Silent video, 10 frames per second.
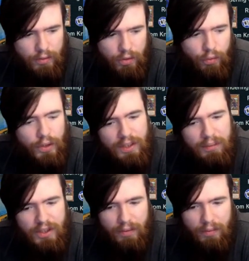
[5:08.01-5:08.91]
So if we
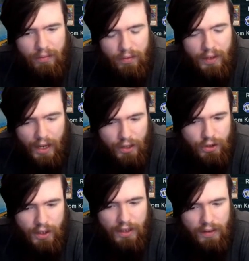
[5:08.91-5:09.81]
summon something from the
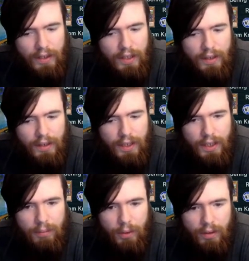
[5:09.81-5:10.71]
extra deck, then he can
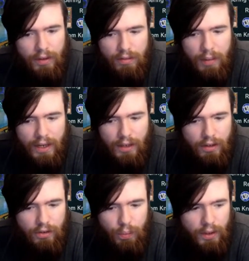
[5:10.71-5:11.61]
negate, but it doesn't matter
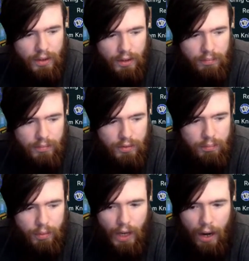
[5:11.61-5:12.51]
because we're gonna
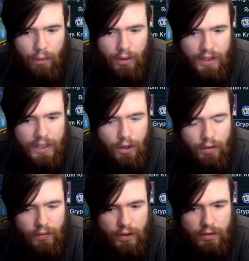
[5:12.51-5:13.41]
put our negate
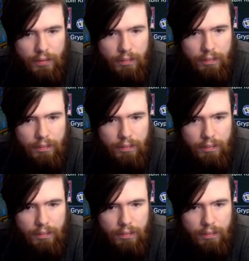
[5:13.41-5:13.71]
out first.